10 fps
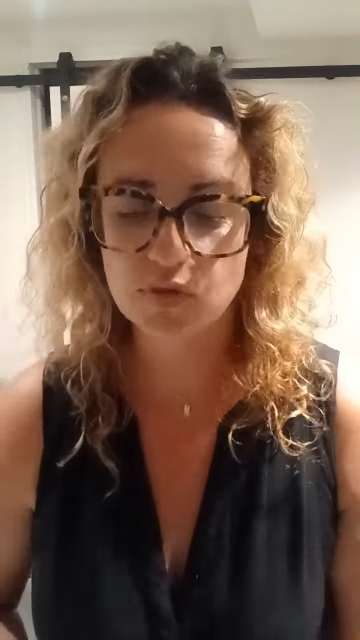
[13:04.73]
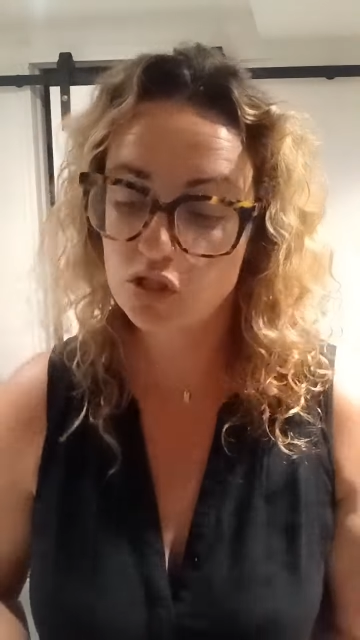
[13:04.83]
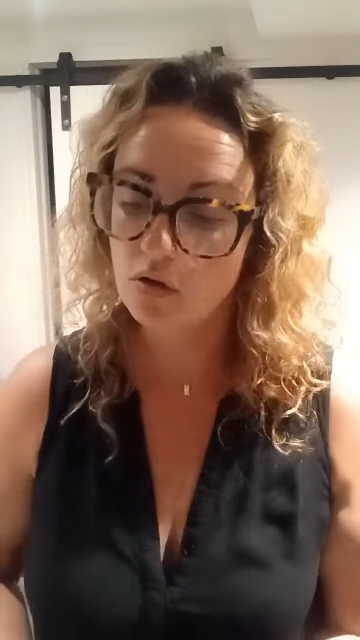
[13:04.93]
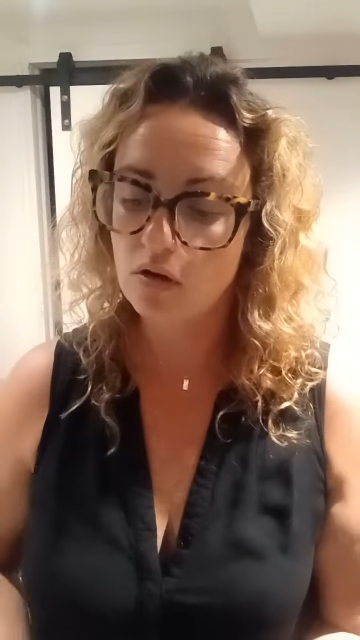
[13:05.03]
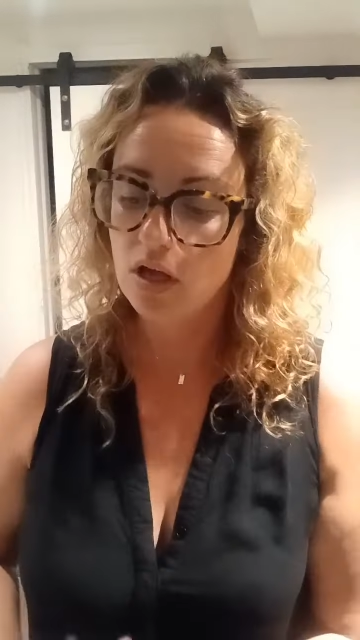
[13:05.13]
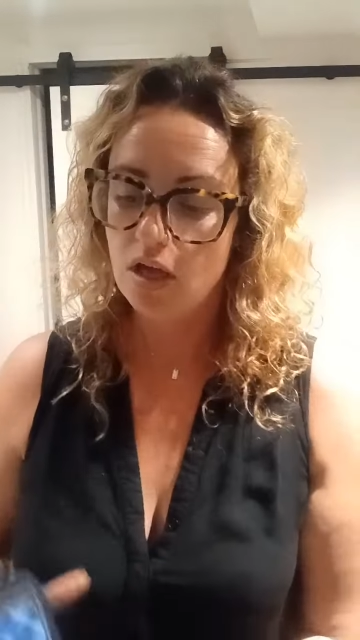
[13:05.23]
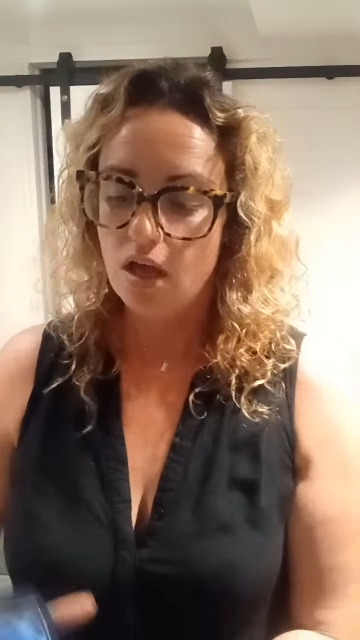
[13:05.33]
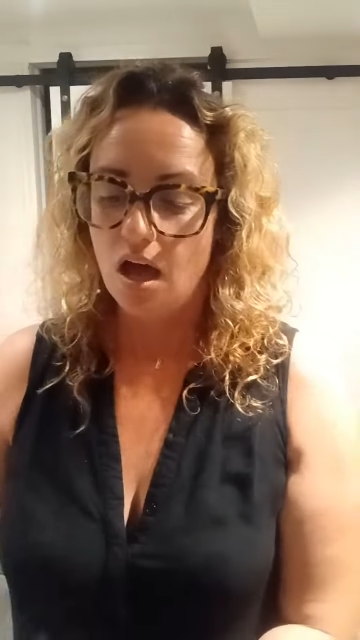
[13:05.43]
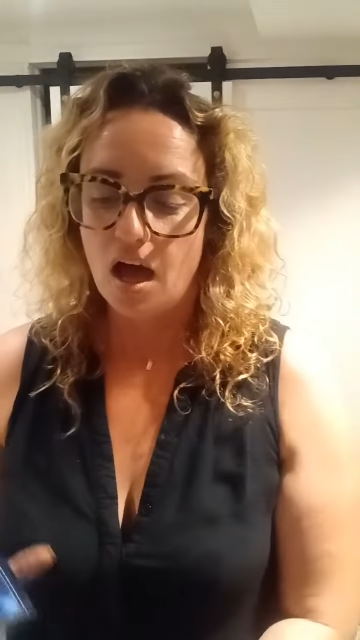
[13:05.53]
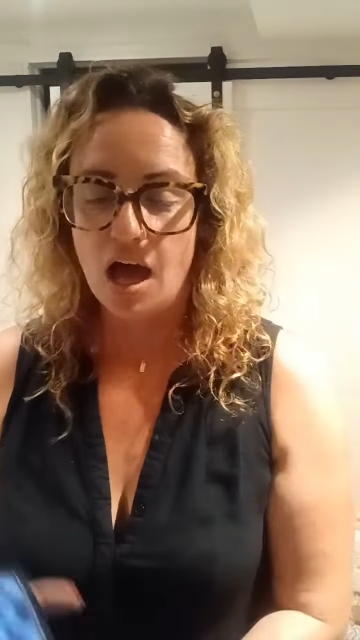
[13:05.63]
So
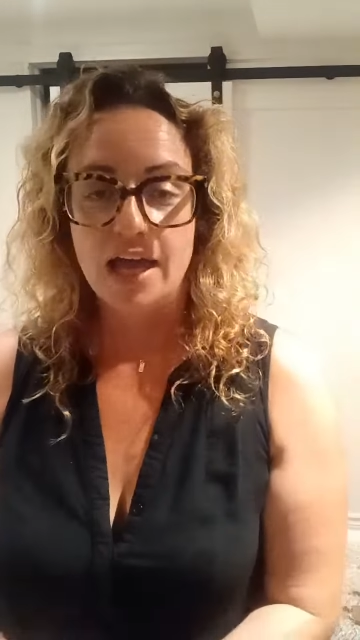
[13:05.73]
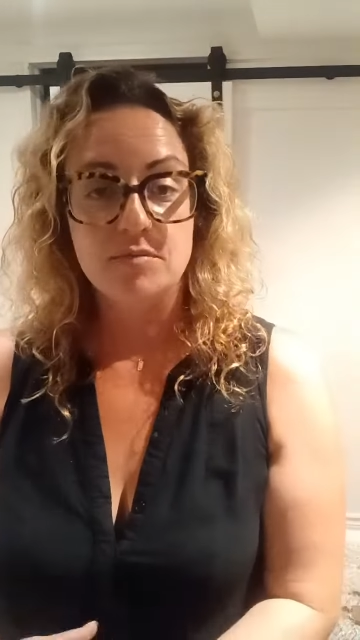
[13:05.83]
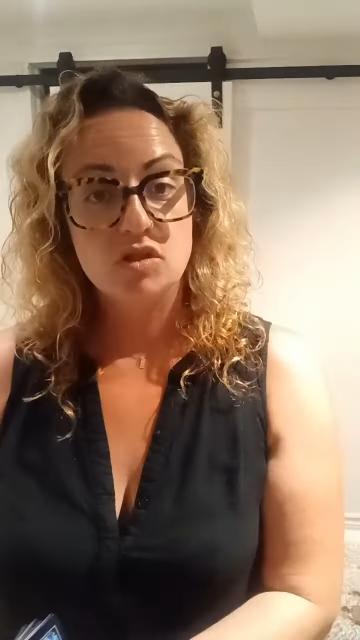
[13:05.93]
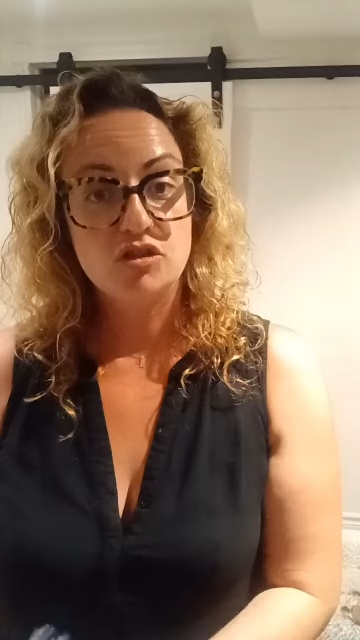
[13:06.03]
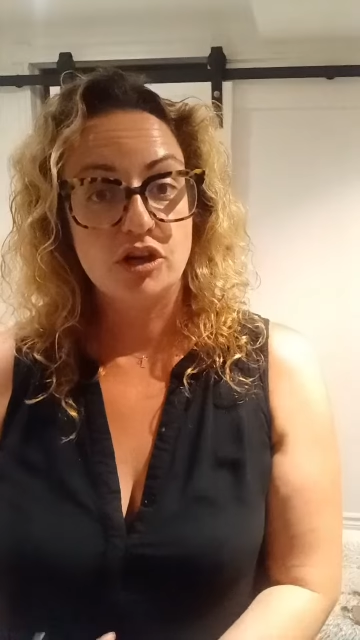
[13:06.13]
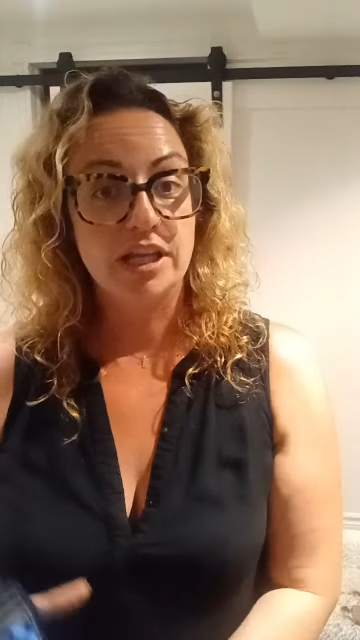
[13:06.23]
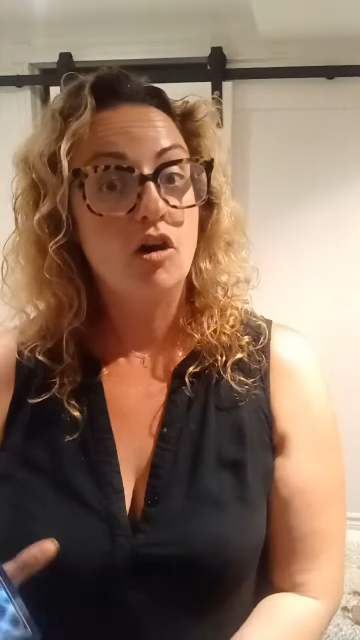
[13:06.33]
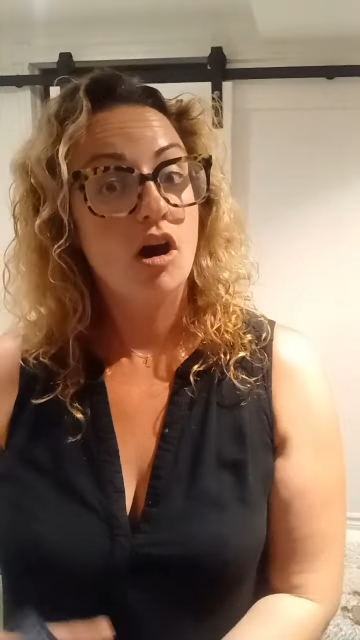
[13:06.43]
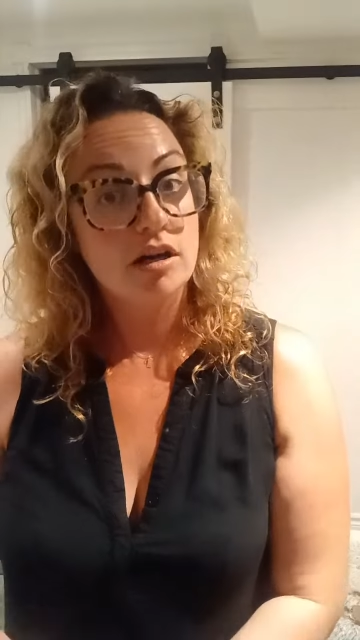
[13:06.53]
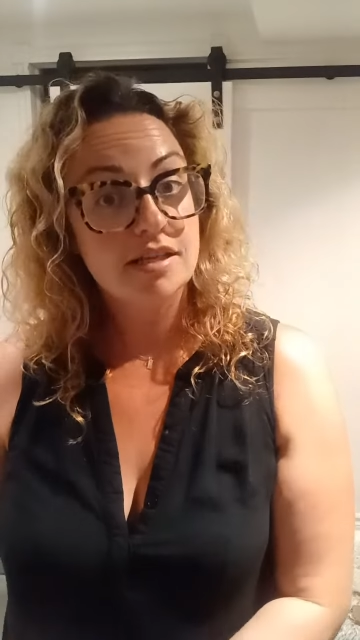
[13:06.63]
I'm starting
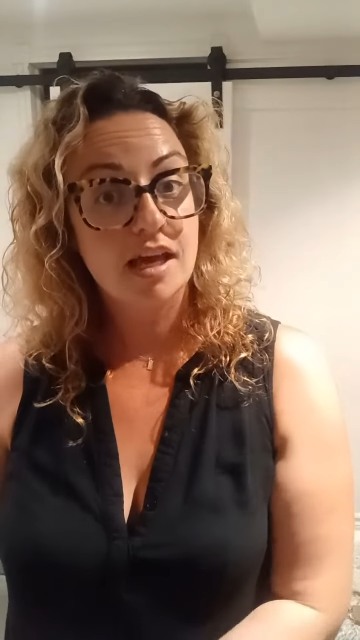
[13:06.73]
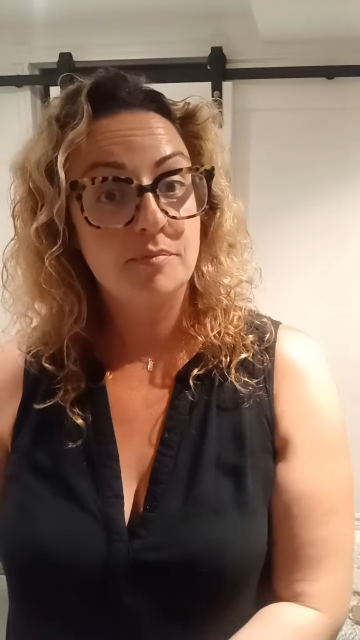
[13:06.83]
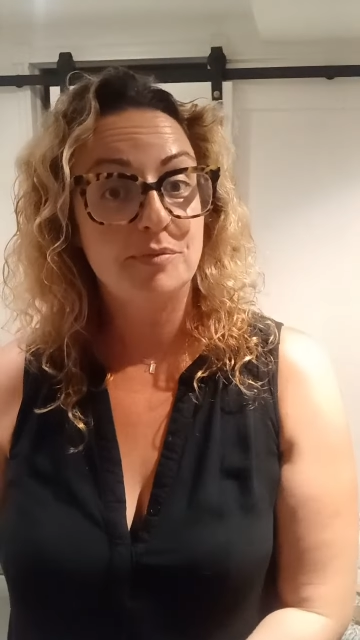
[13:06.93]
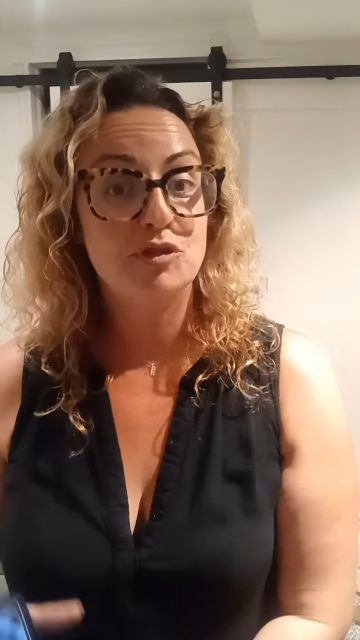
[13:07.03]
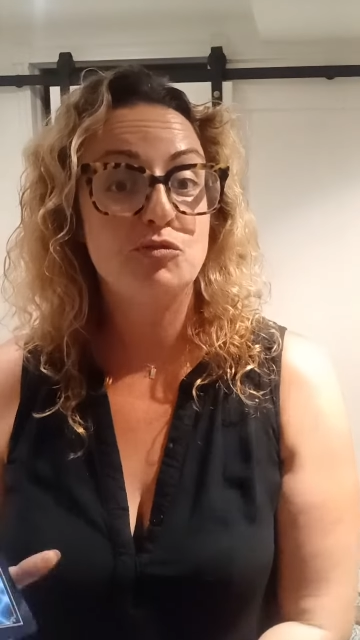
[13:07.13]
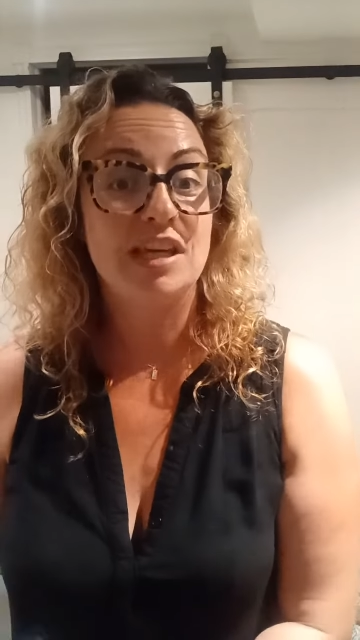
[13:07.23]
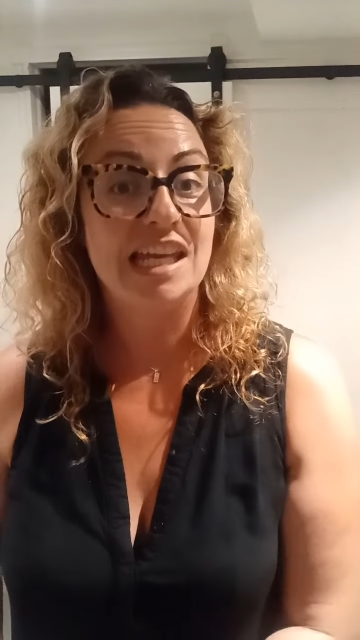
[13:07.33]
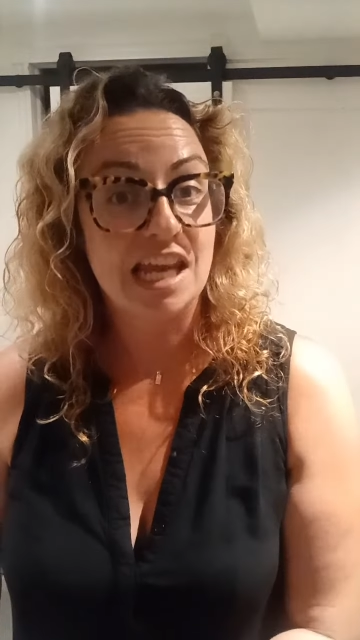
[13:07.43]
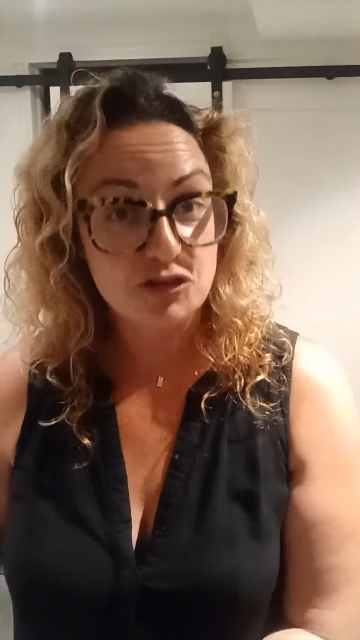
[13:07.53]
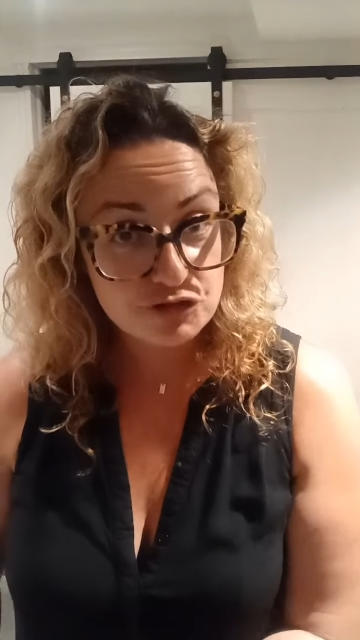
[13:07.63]
card time. I'm doing
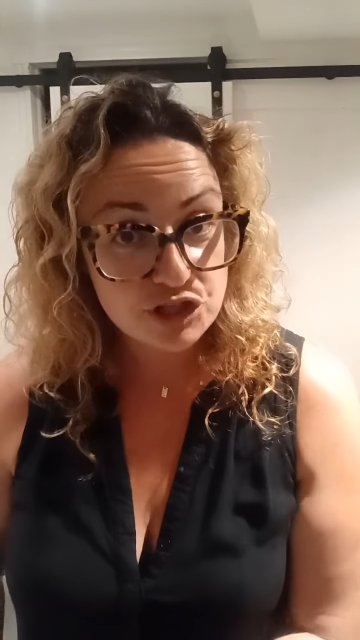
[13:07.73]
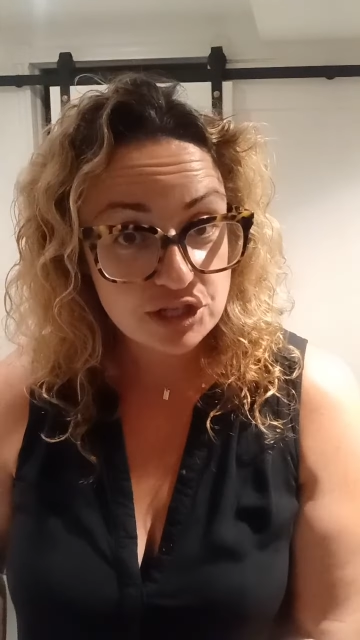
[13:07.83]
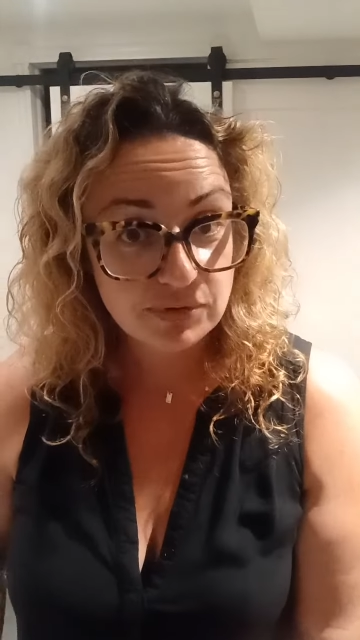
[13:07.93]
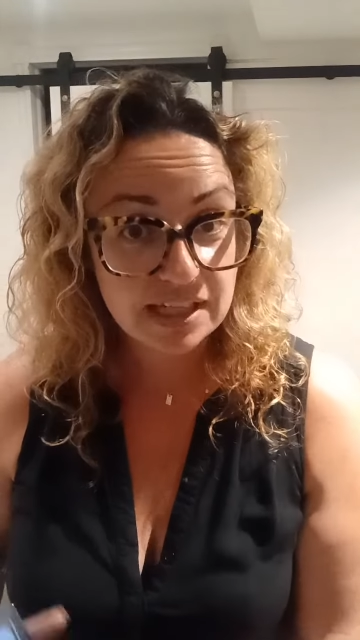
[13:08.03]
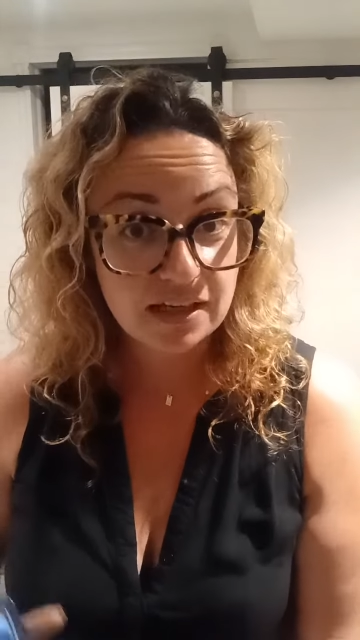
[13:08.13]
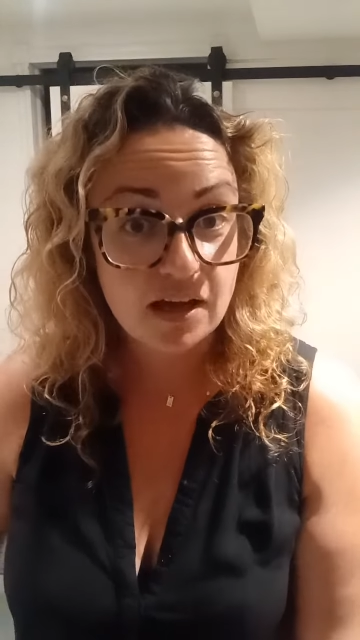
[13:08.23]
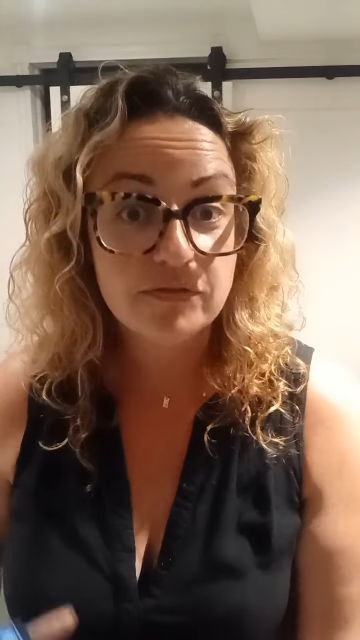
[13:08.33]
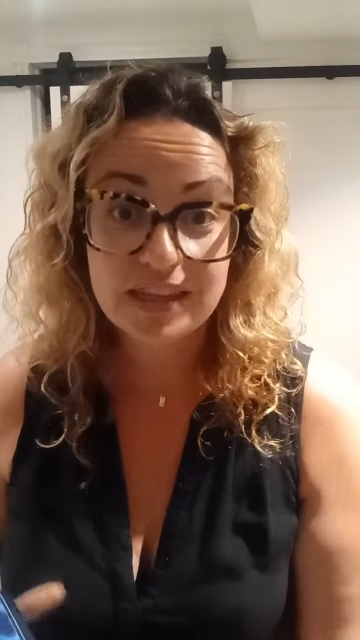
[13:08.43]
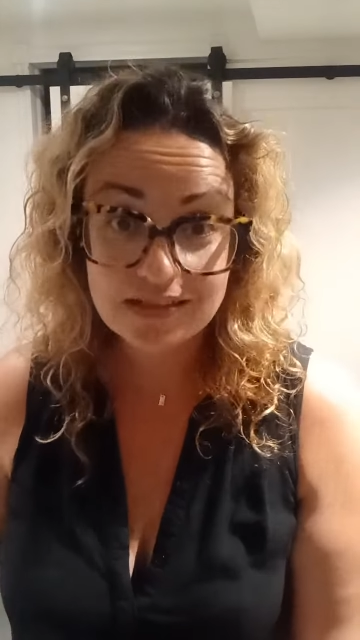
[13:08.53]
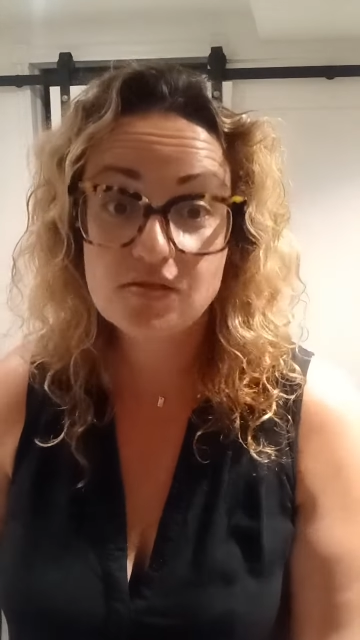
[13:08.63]
an energy read
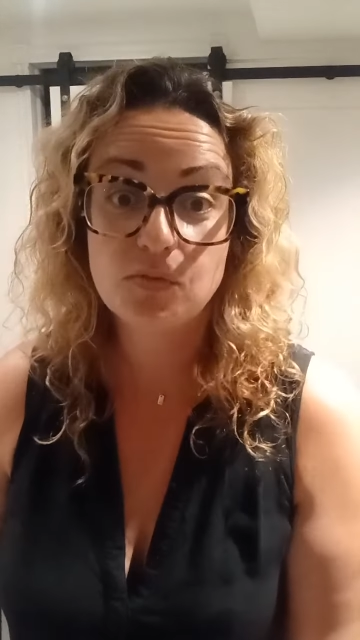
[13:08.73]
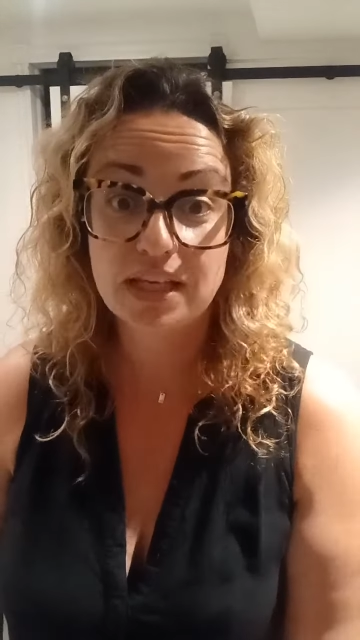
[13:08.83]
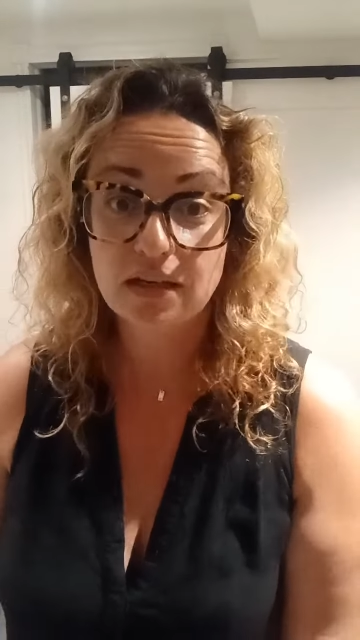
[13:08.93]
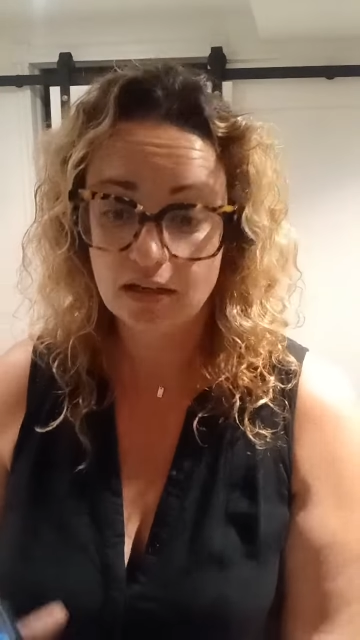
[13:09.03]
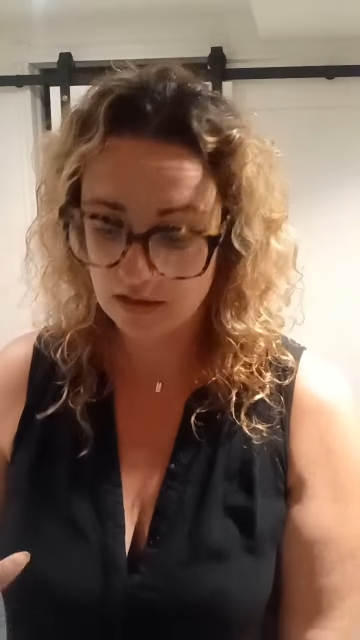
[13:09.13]
of this week.